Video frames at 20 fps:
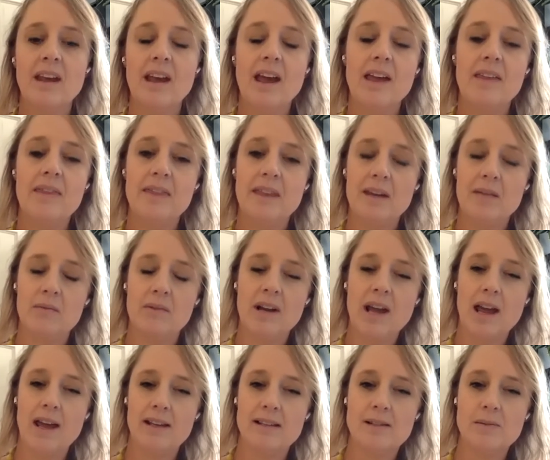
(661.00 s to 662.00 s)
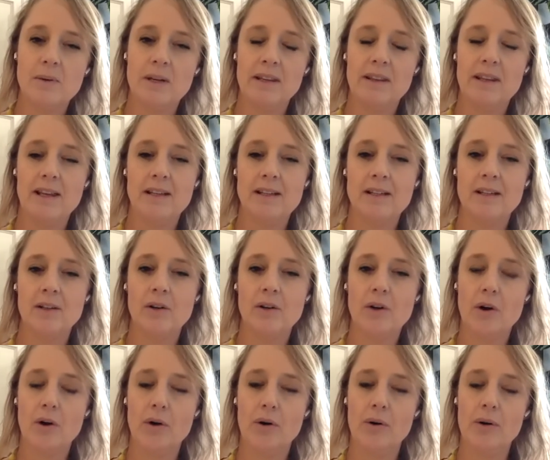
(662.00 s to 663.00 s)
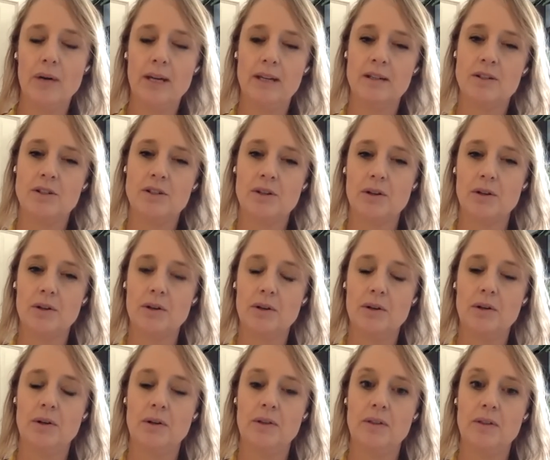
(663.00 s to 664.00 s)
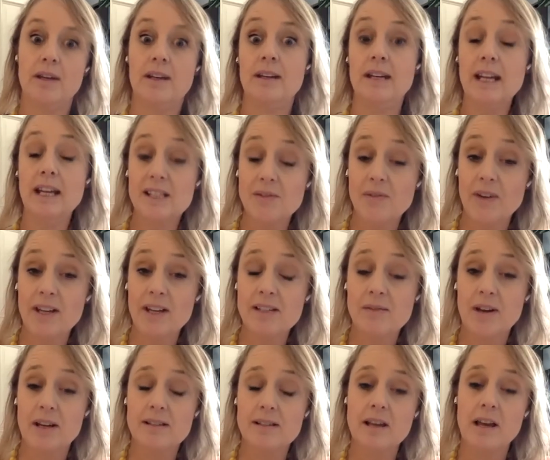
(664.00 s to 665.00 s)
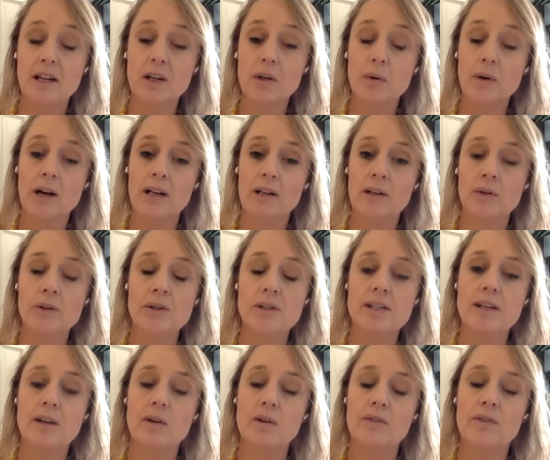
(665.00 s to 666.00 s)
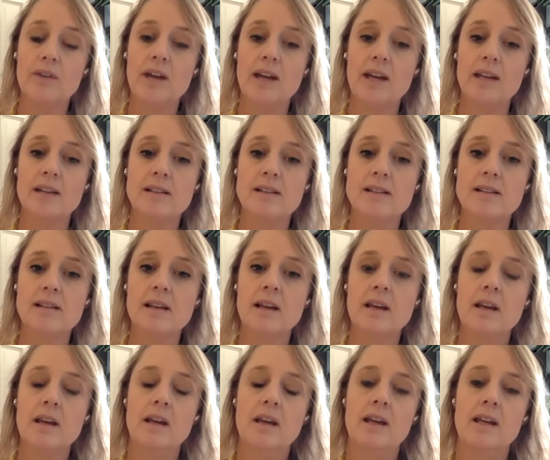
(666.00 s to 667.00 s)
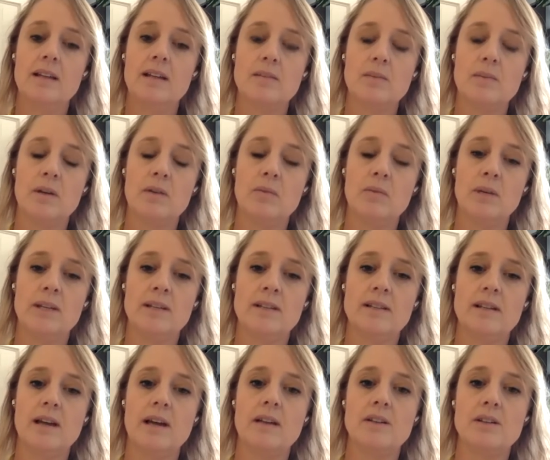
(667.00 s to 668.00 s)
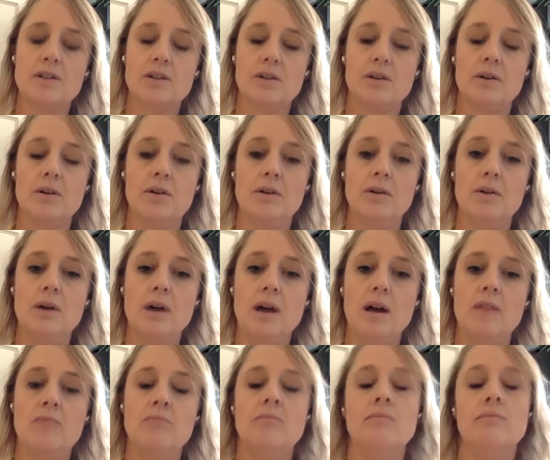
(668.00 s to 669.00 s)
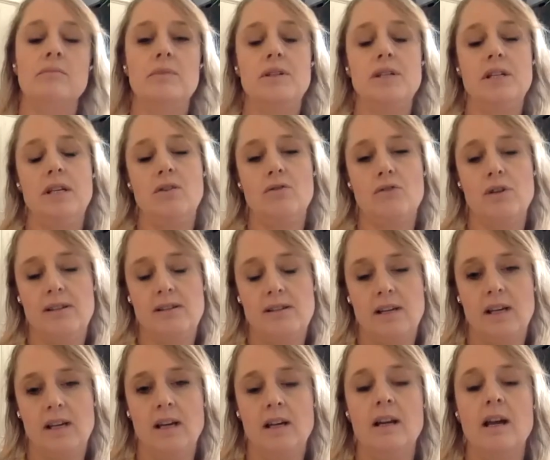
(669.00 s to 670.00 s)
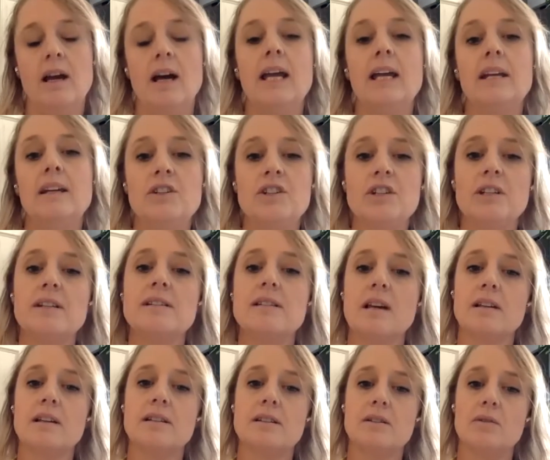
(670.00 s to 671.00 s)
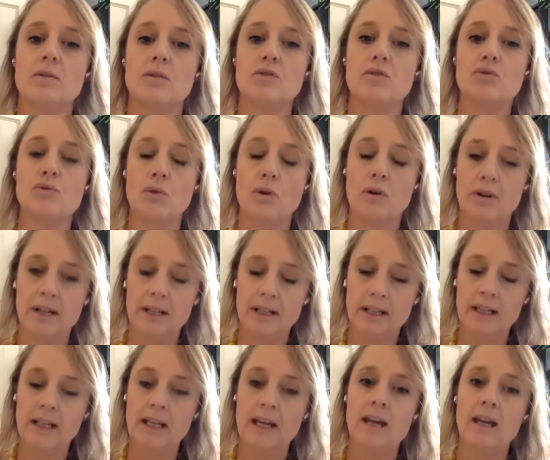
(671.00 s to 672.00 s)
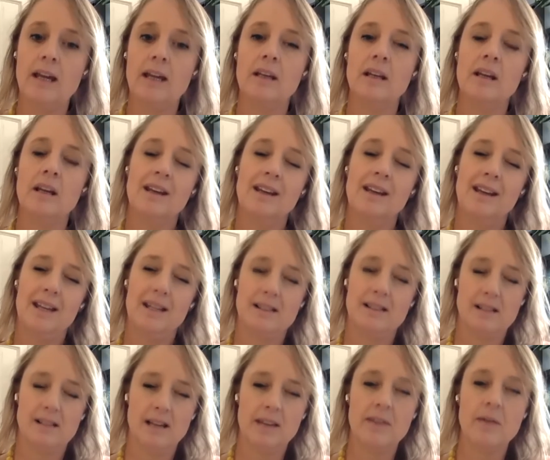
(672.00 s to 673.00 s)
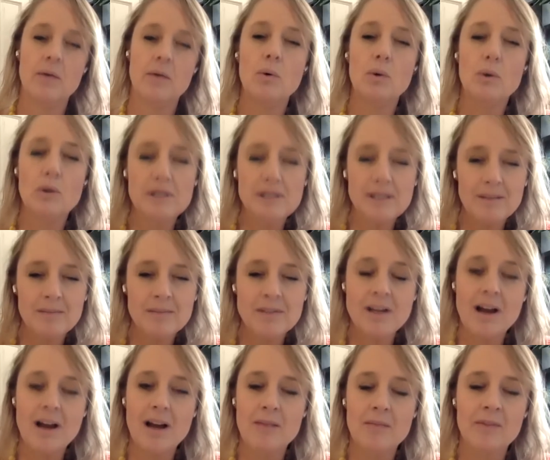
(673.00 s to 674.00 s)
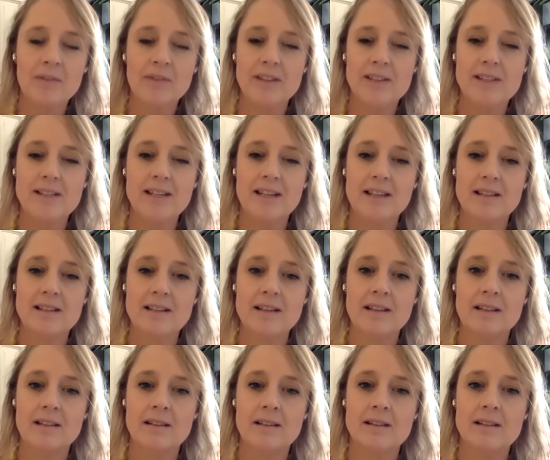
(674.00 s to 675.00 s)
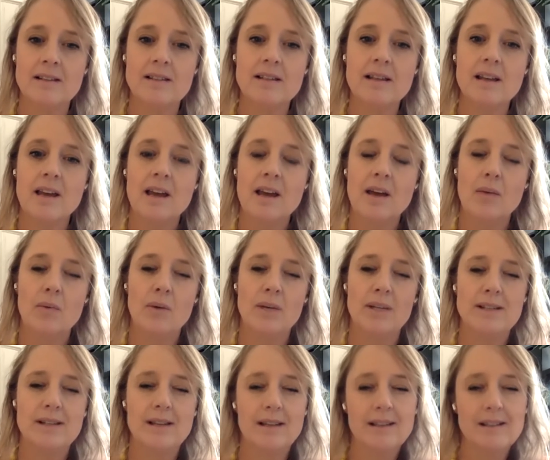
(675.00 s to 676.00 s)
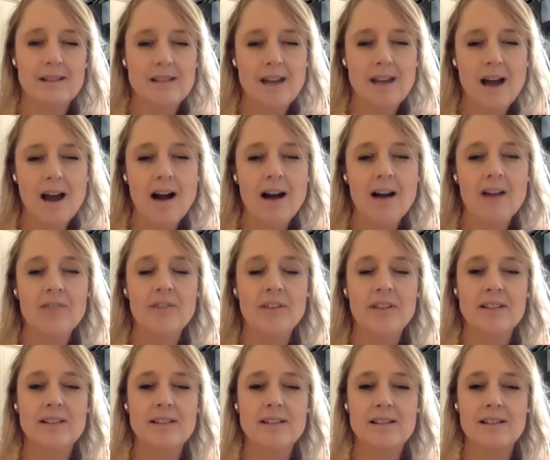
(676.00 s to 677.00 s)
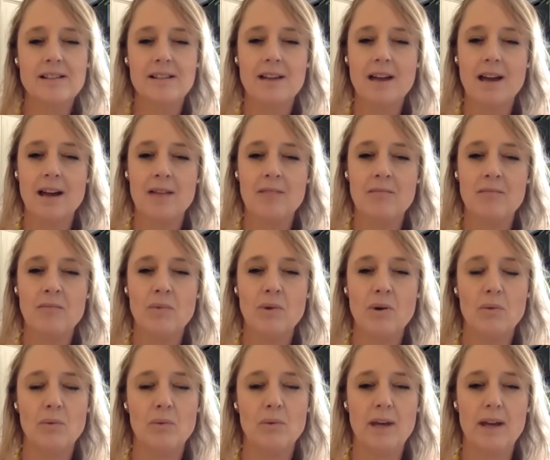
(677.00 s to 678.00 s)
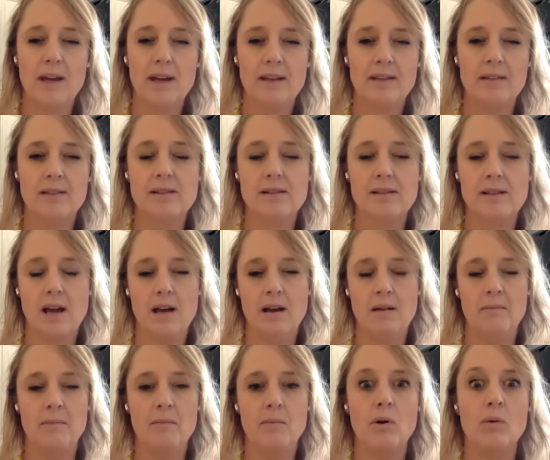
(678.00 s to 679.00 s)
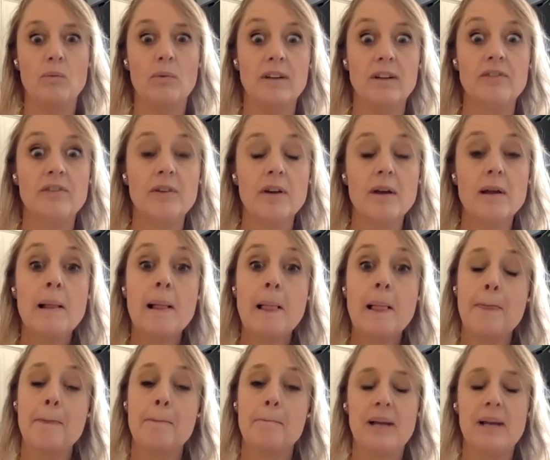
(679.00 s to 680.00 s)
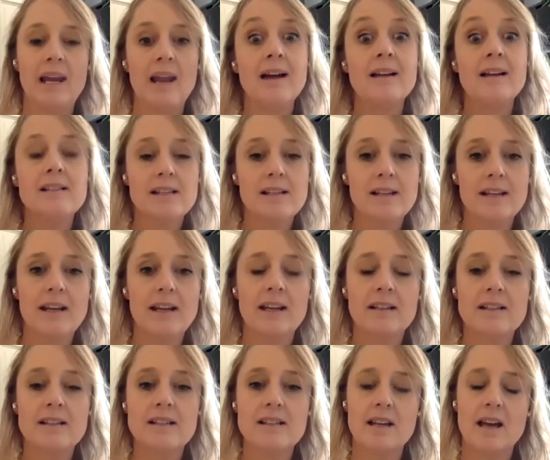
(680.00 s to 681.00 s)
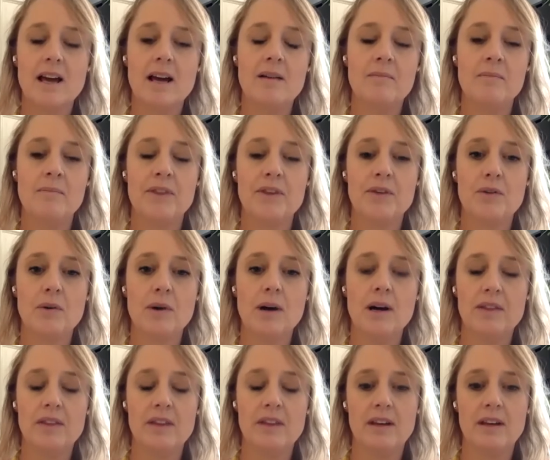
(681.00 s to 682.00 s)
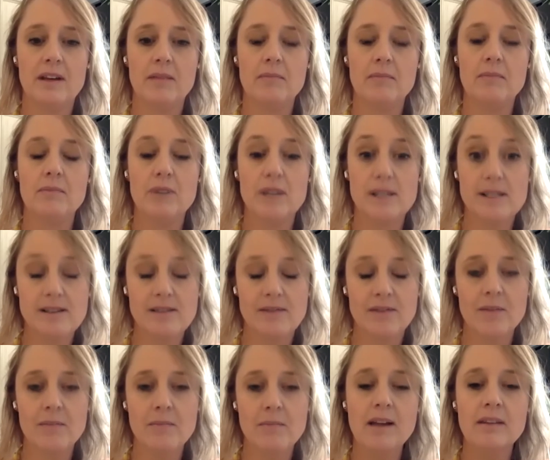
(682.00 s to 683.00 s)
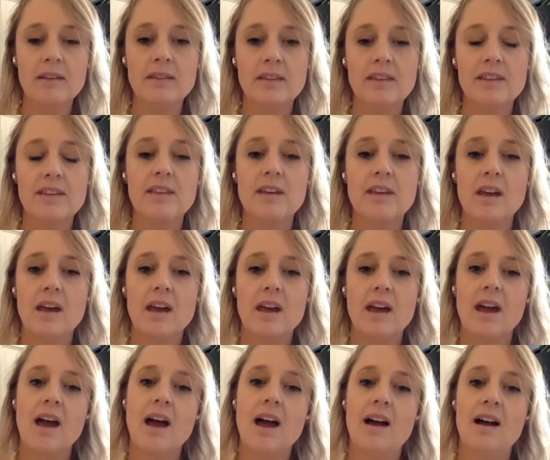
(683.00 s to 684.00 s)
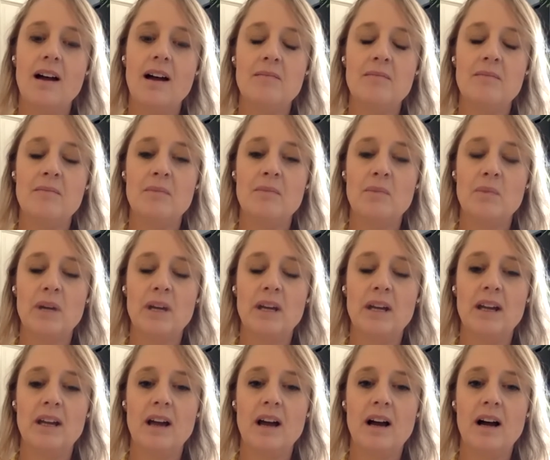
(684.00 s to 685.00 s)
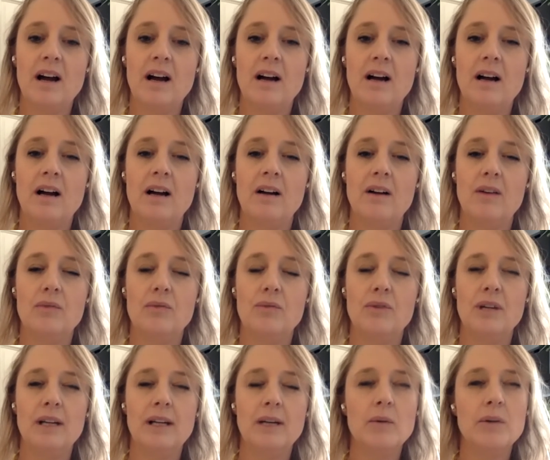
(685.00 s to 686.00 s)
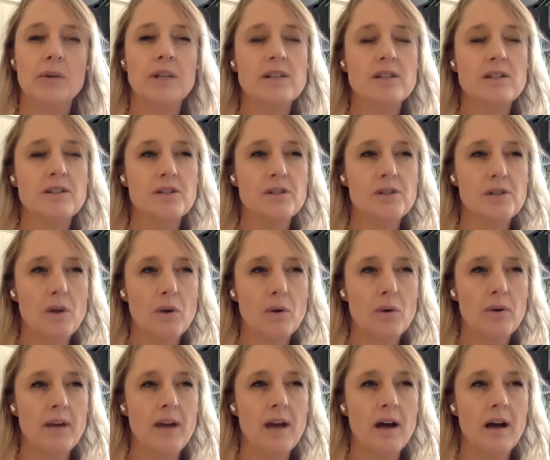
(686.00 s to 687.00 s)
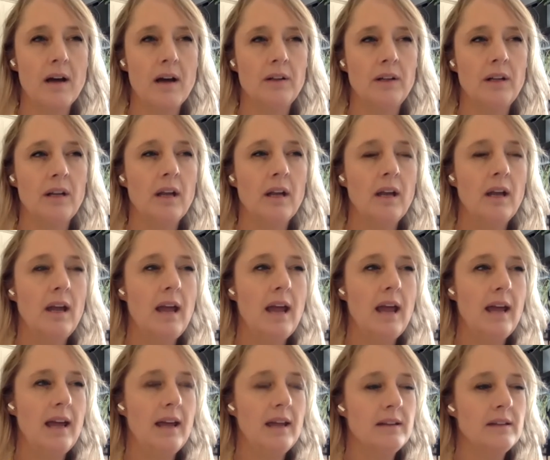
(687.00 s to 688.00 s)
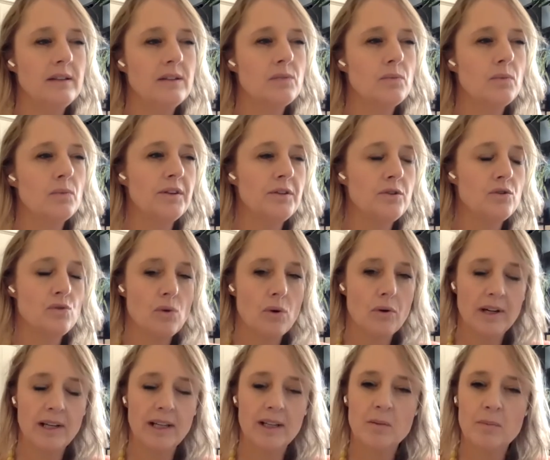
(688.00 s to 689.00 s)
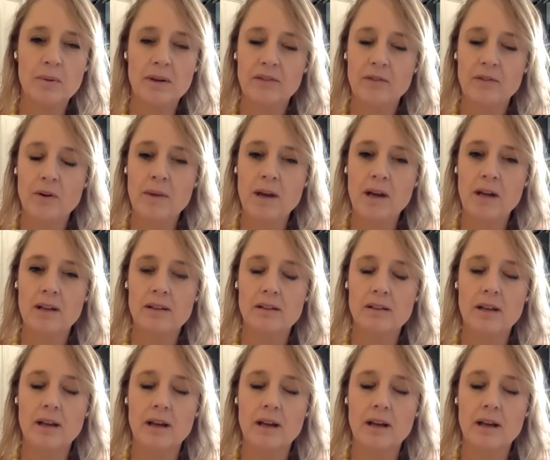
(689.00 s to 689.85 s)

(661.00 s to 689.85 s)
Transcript: And then as we then go into the next phase of our cycle, our luteal phase, it's when we start to decrease again. Our energy starts to draw in again. It's like the autumn time of the seasons. We're starting to harvest what we've planted, and throughout the rest of the month we are really wanting to slow down and withdraw a little bit from our